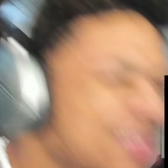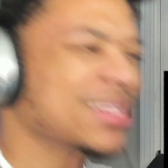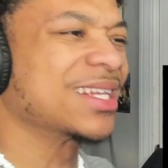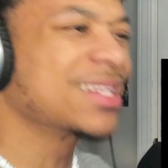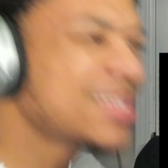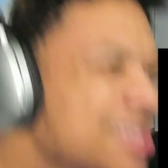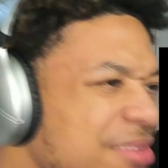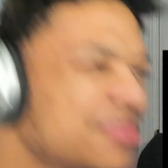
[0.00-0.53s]

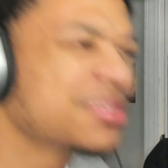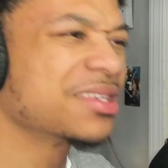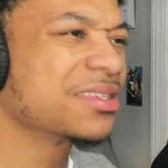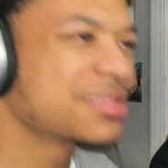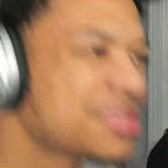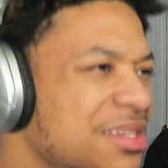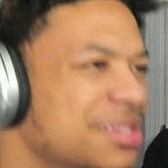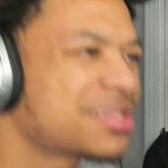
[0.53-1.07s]
Demon just got
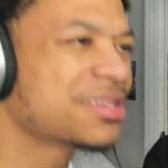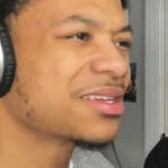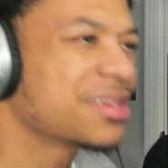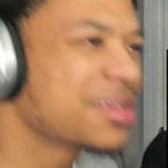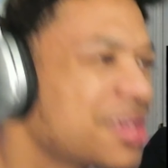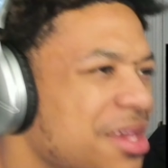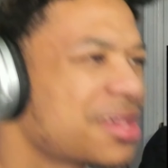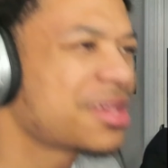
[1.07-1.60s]
out of
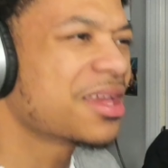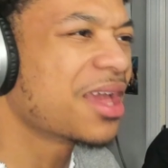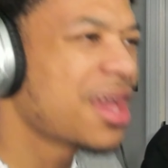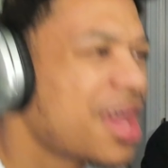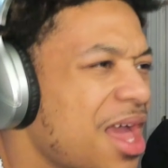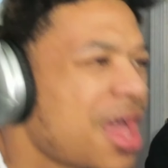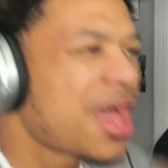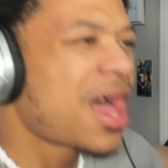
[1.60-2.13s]
can.
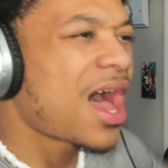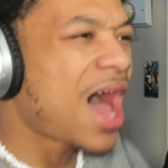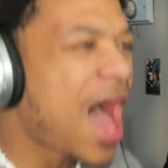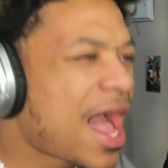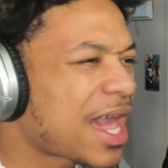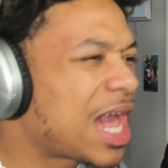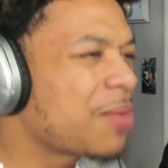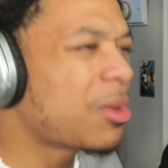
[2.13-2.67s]
I, I
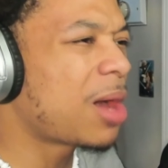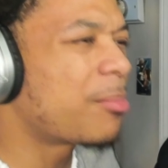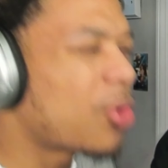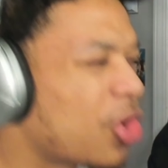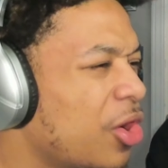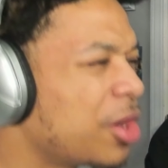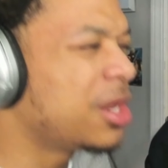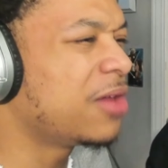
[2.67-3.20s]
gave my, my bro
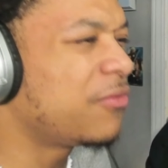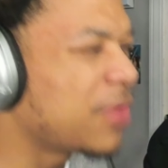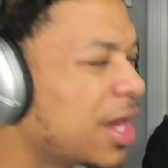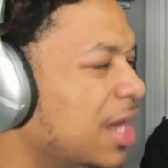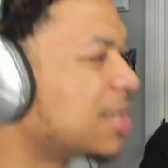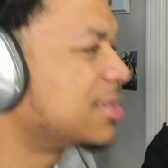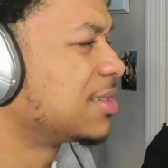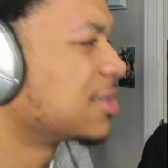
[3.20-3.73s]
in
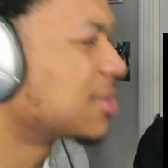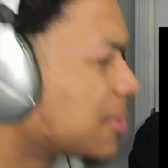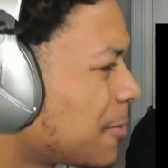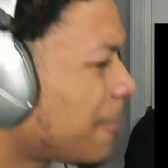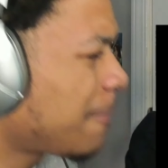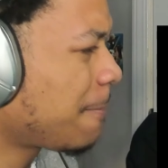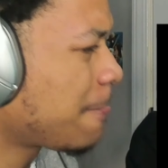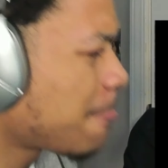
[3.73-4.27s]
advance.
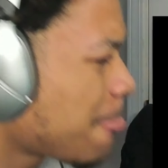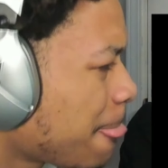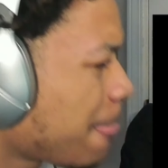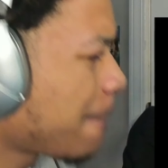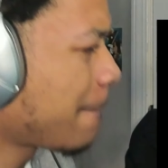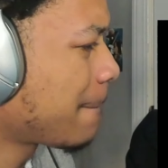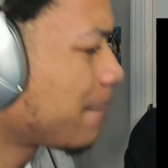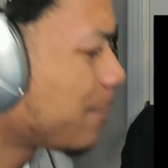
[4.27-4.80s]
advance. Love is
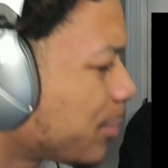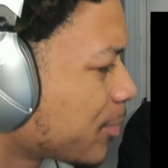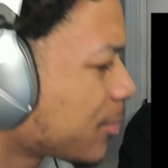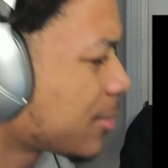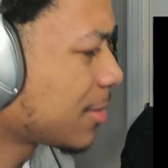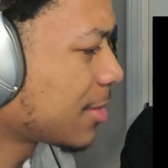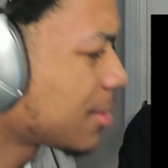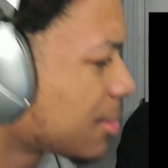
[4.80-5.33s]
just not in my
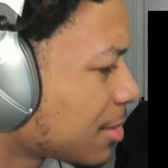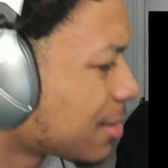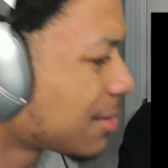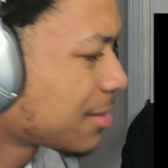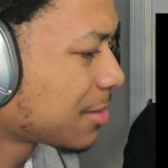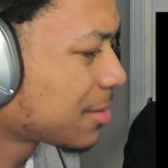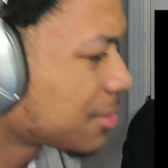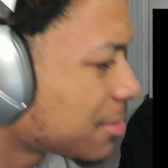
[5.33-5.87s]
plans.
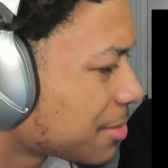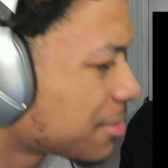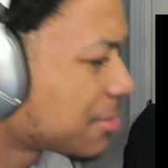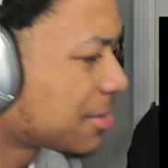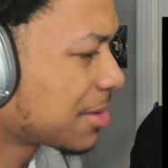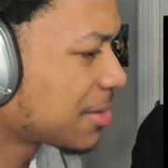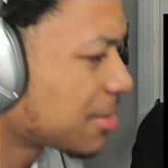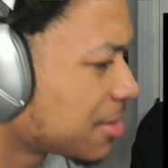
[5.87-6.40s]

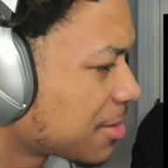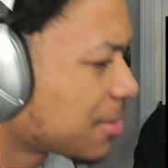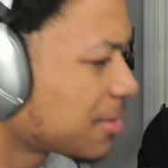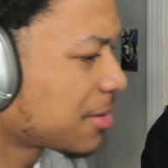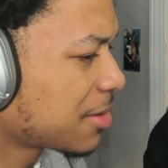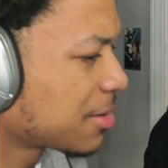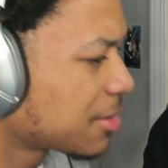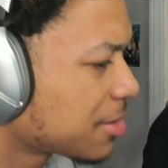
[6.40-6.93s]
Not even
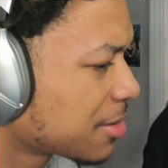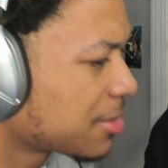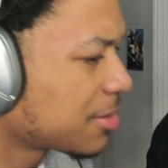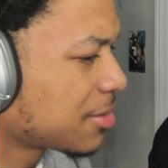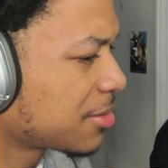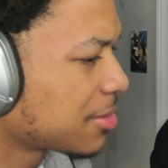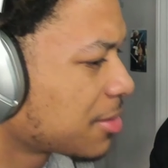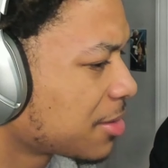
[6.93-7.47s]
taking a
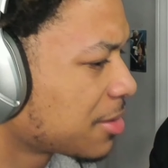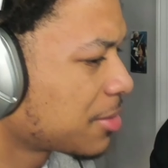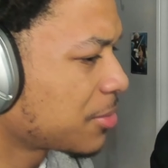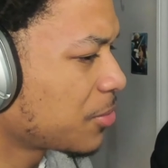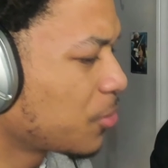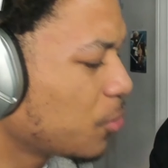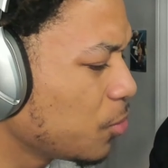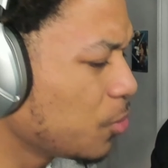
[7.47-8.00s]
chance.
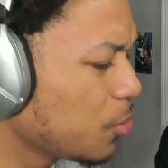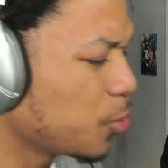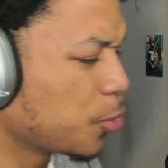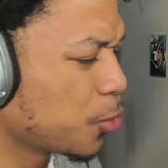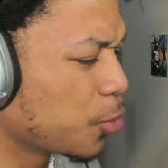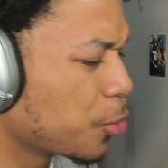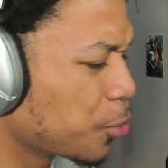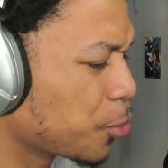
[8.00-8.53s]
Ooh.
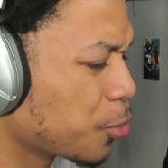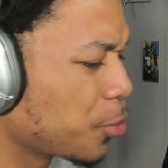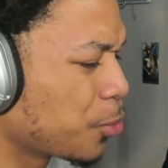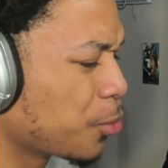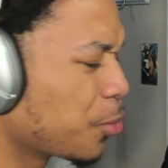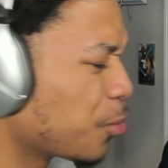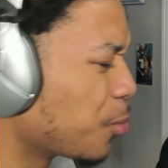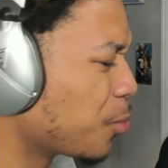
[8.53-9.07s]
Studio
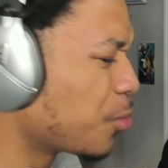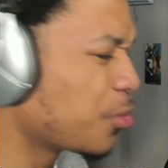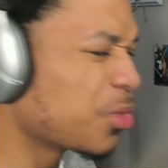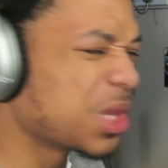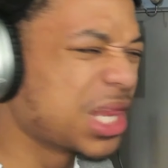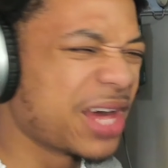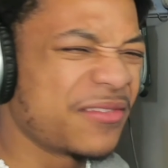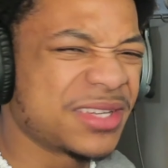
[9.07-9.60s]
right in my.
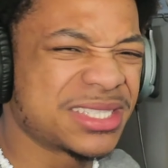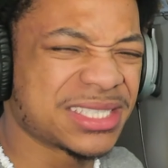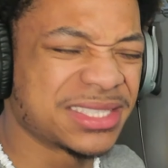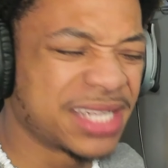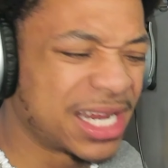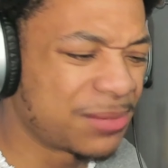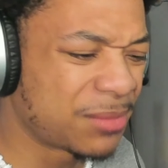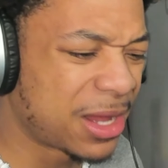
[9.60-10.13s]
Love is just
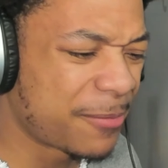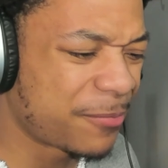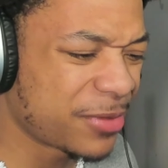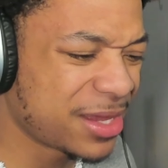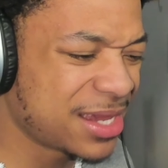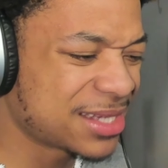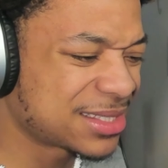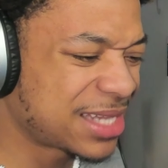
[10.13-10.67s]
not in my
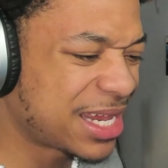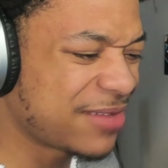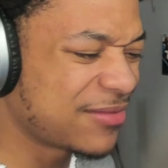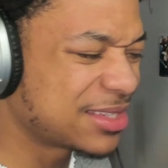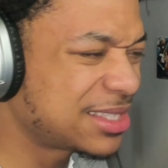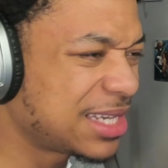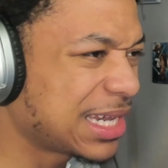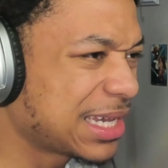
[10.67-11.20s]
plans. Not even.
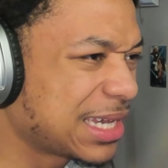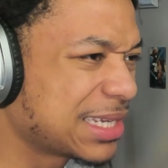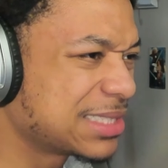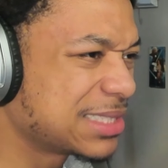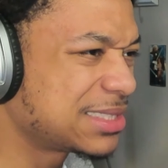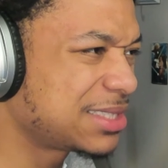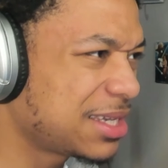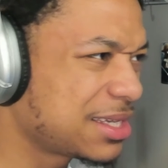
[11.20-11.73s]
Love is just
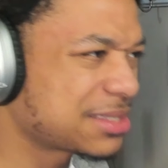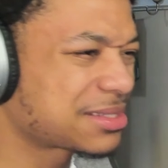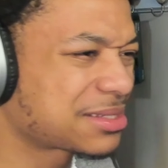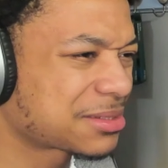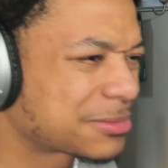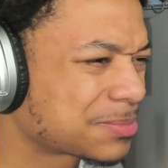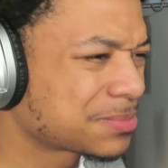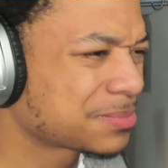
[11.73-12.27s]
not in my
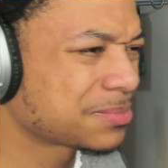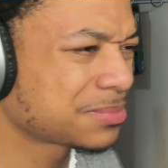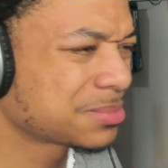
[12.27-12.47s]
plans.